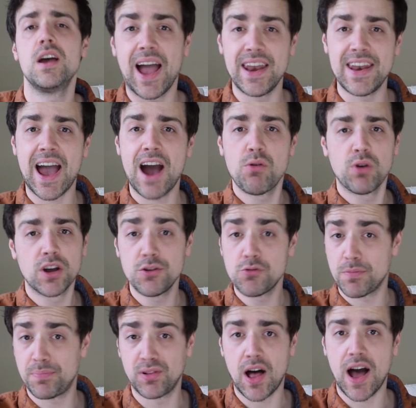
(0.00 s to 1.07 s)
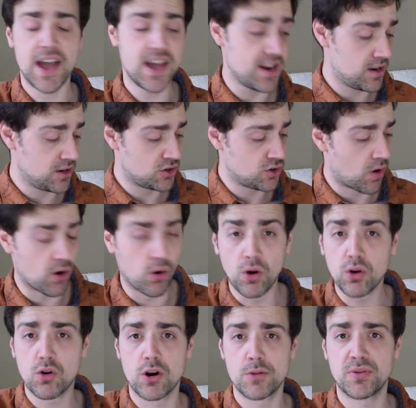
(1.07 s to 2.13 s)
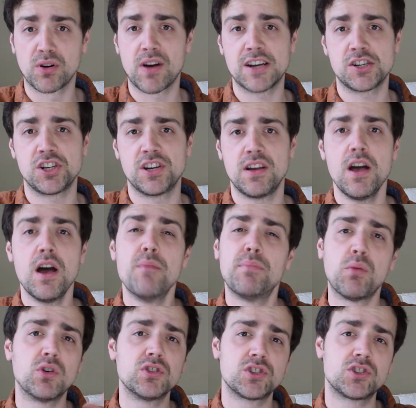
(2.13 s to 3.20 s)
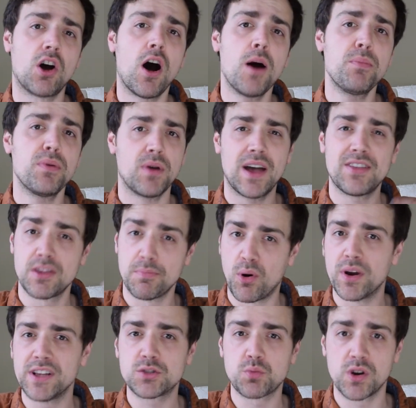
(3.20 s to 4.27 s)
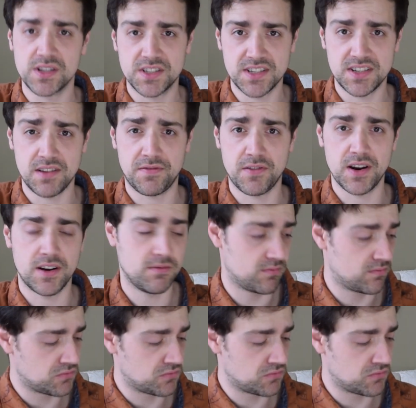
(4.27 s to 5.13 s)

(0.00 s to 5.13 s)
And now we're going to apply it to our whole chord progression, but we'll stop at the points where it's different.